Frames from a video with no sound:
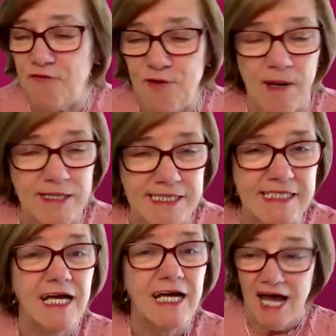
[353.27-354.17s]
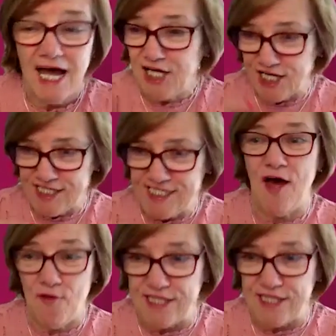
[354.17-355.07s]
everybody, you can
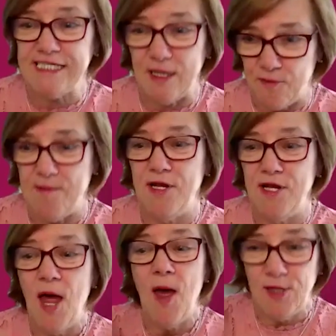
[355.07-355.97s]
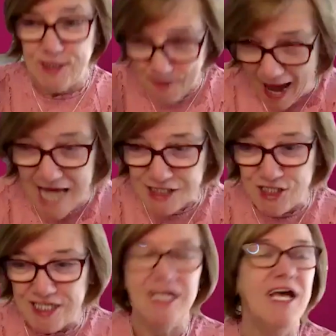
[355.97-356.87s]
tell this is a woman who's
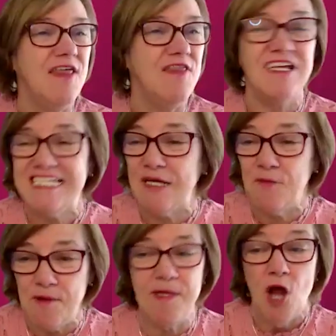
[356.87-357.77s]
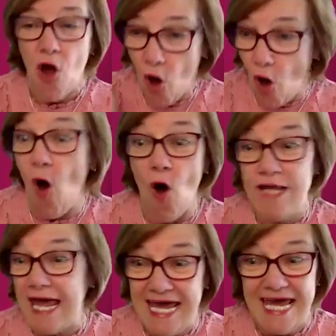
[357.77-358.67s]
passionate. This is a woman
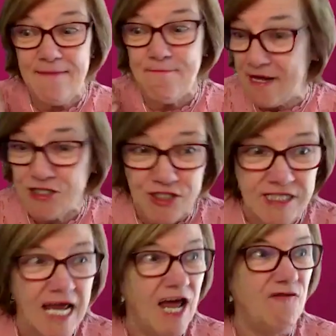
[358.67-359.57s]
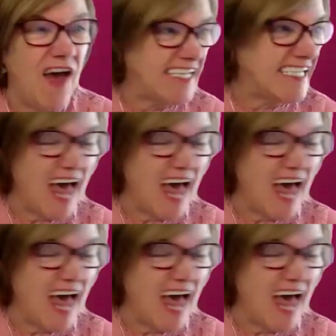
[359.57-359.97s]
on a mission. But